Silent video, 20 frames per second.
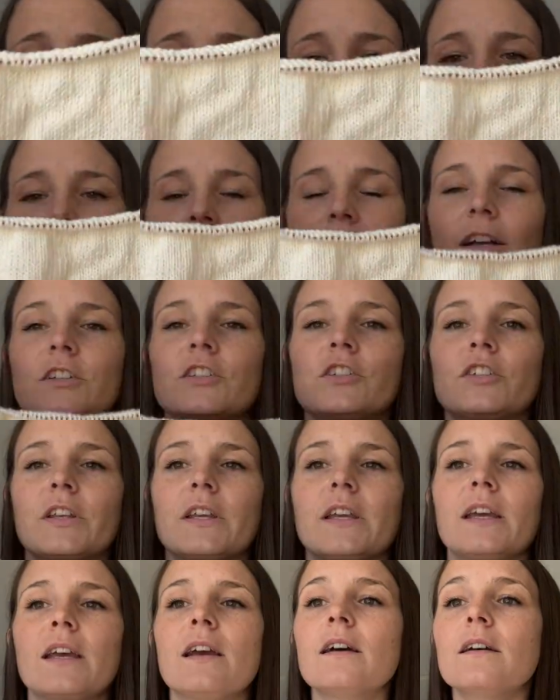I
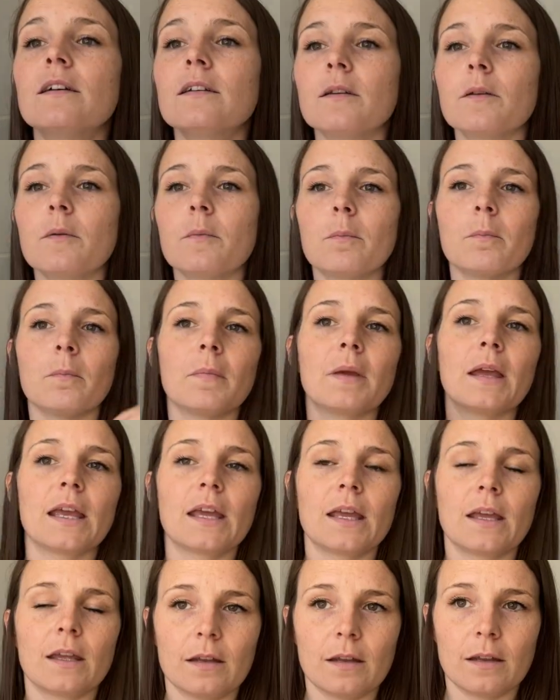actually
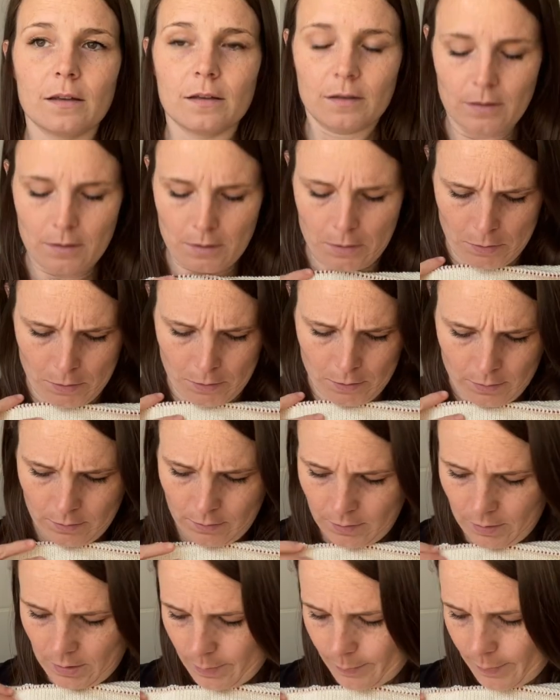made
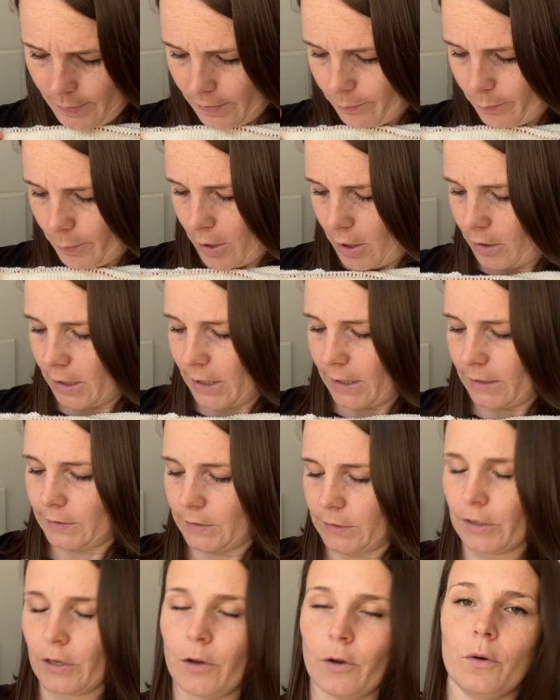a bit of progress.
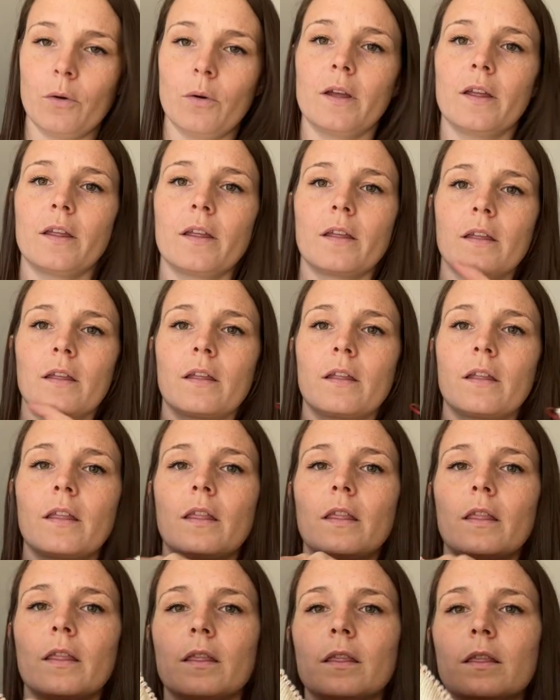So
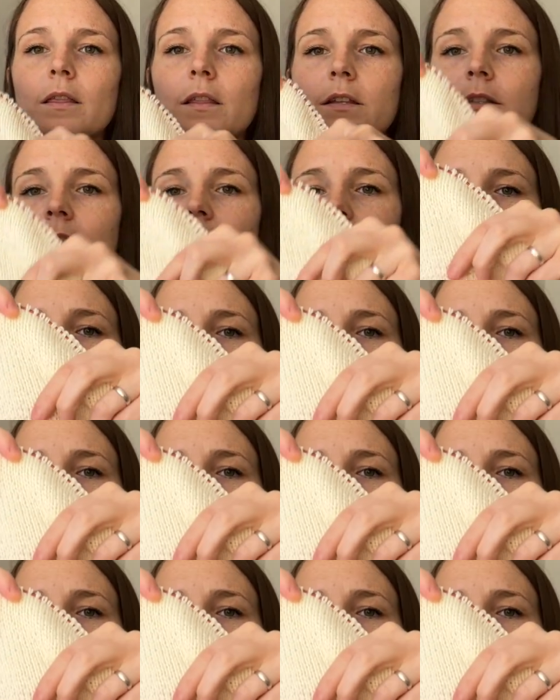this is the